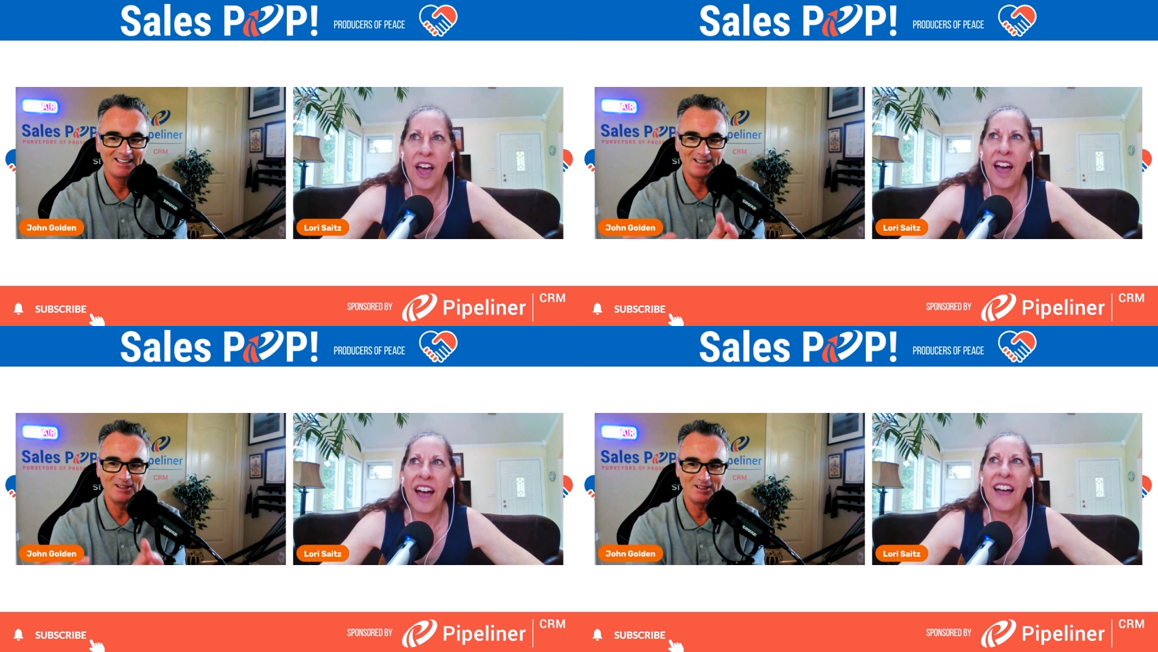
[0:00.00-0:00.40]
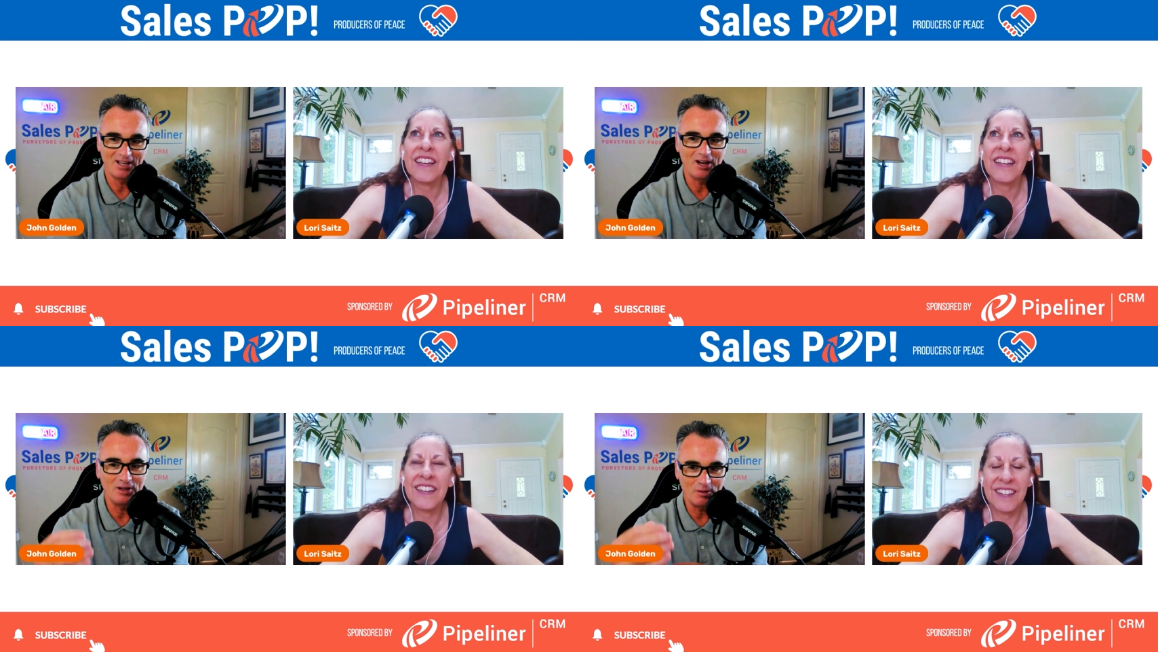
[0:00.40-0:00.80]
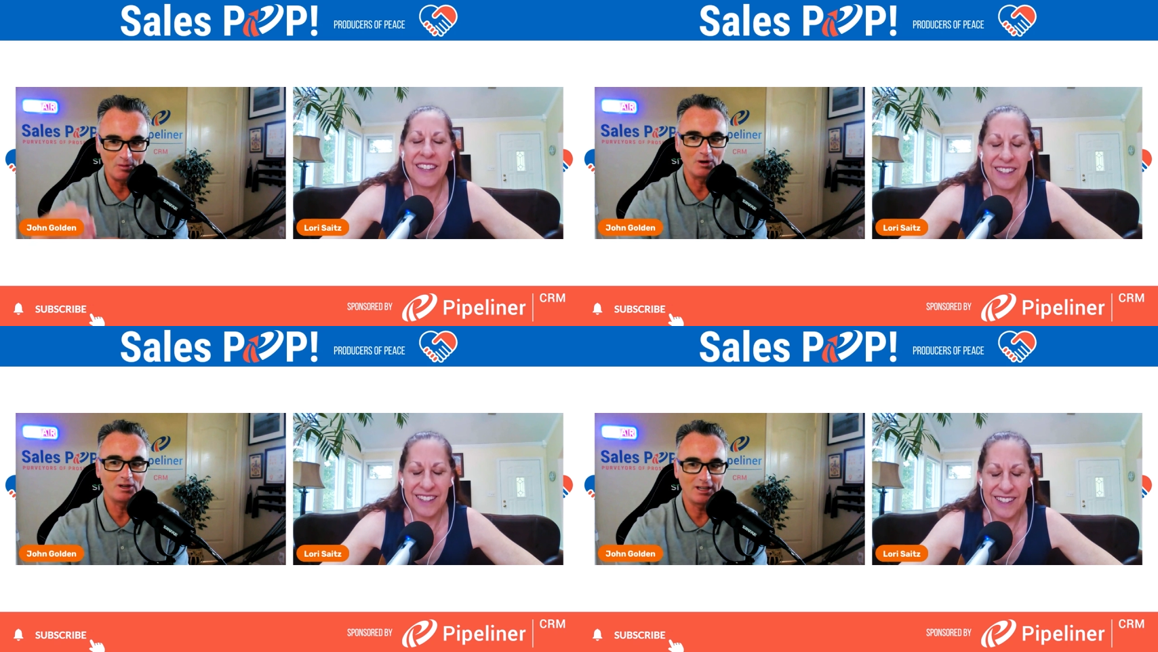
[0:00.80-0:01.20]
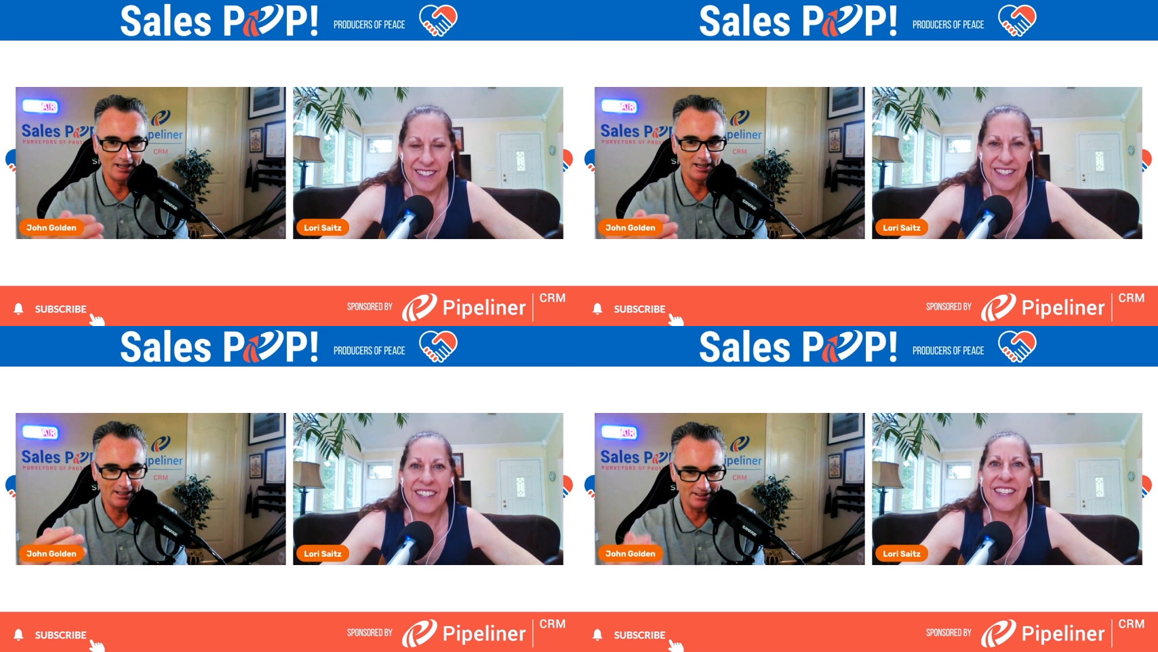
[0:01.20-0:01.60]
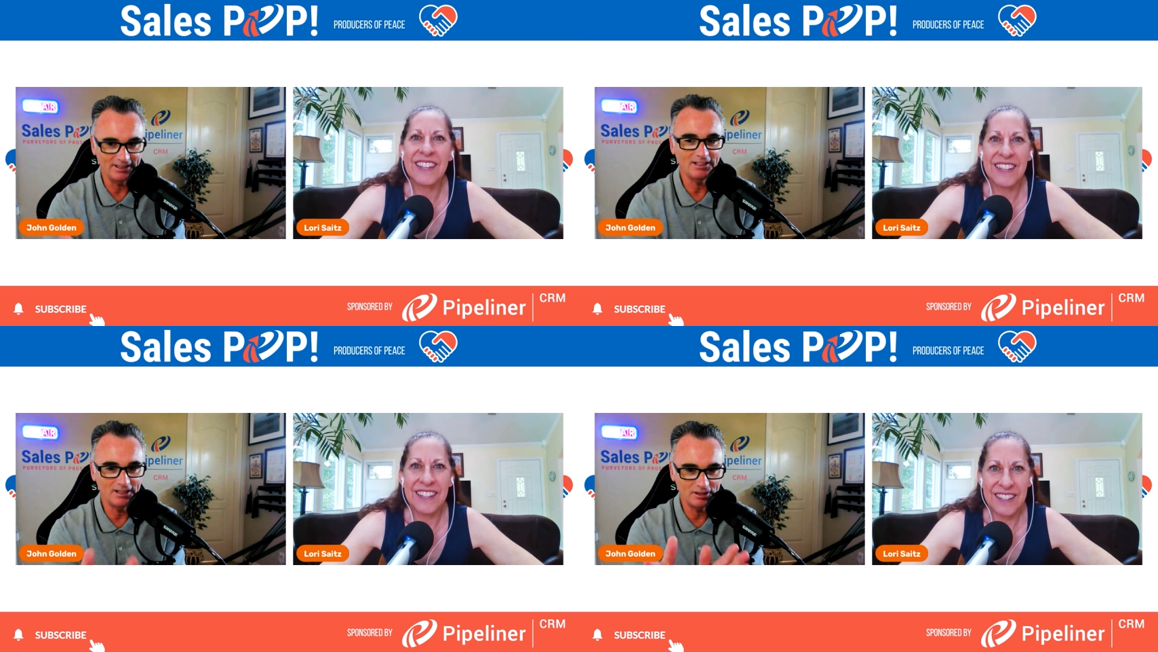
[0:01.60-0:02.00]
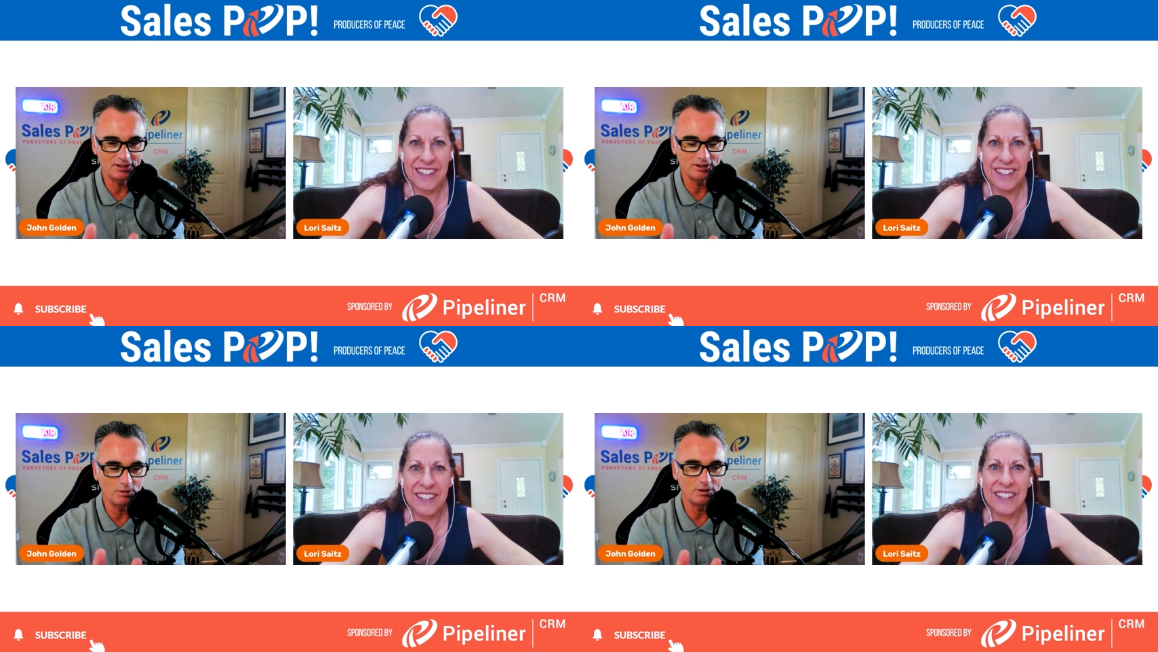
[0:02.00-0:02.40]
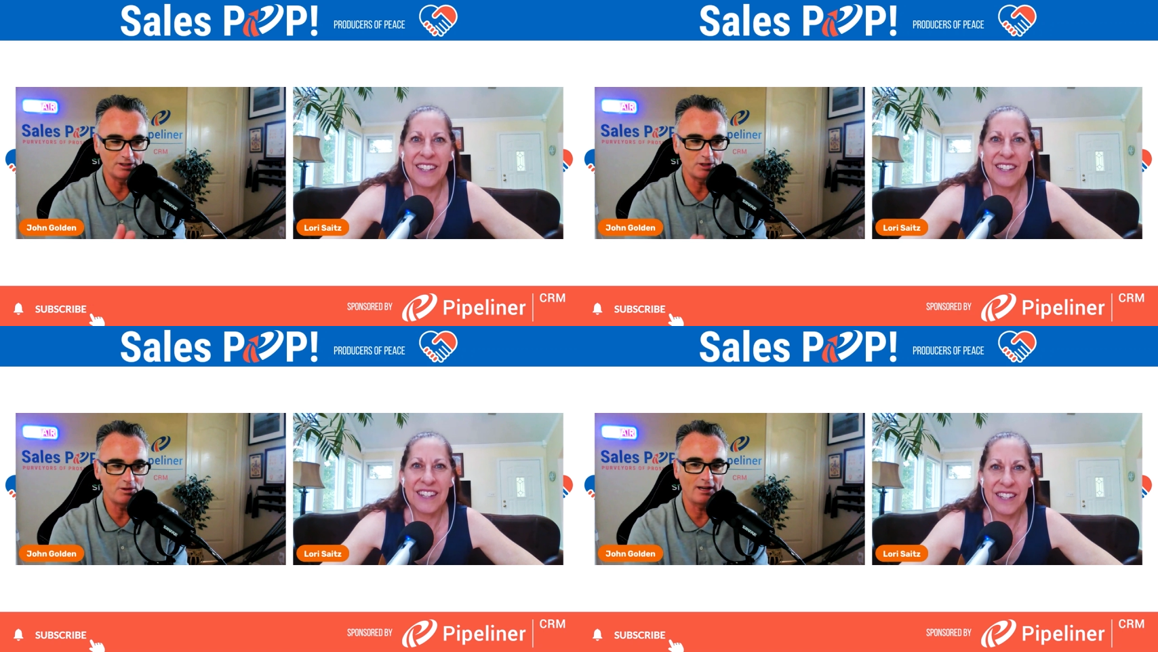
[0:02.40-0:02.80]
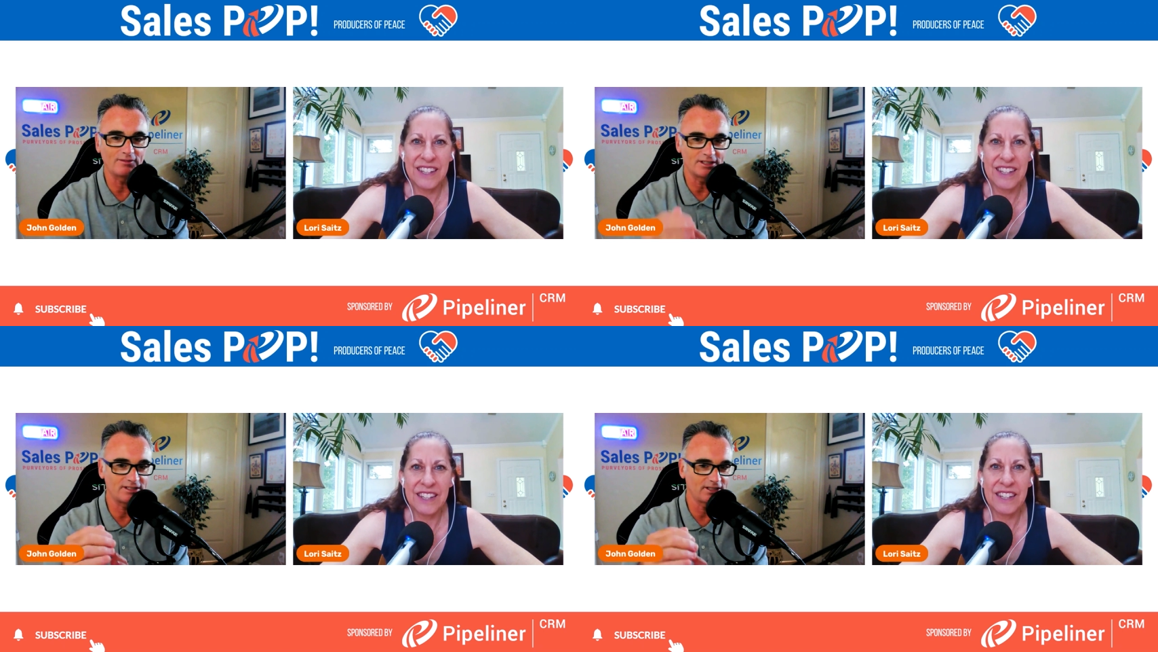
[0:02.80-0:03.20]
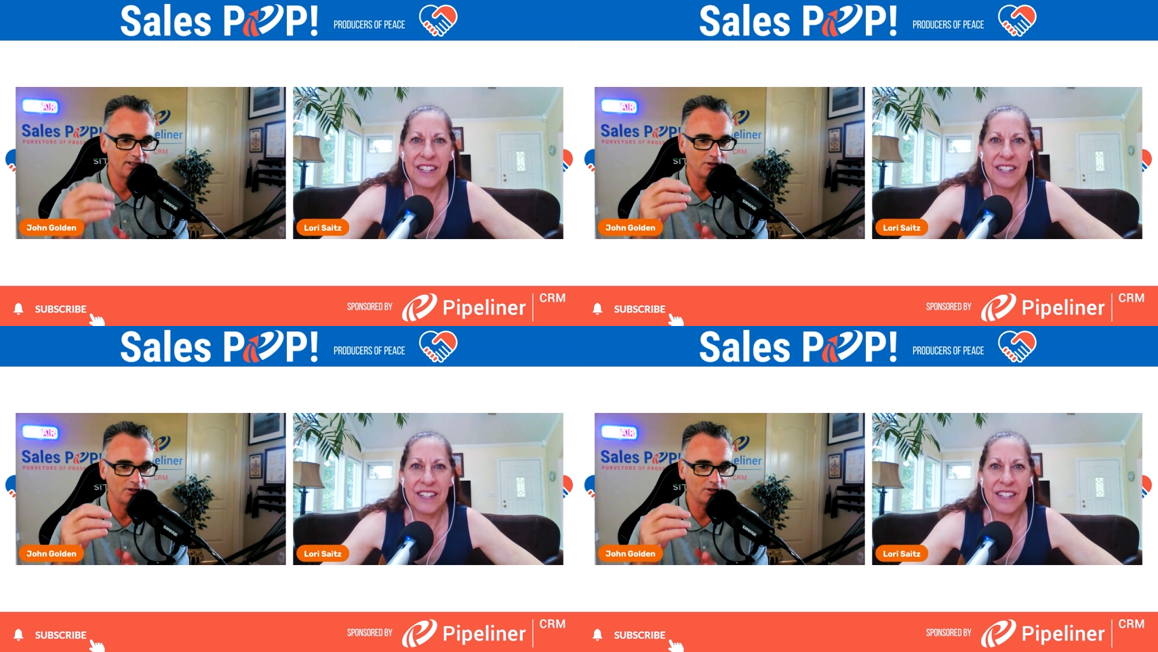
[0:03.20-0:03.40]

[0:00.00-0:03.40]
Speaker 1: they're uh, and, and working and uh, the ones who have this you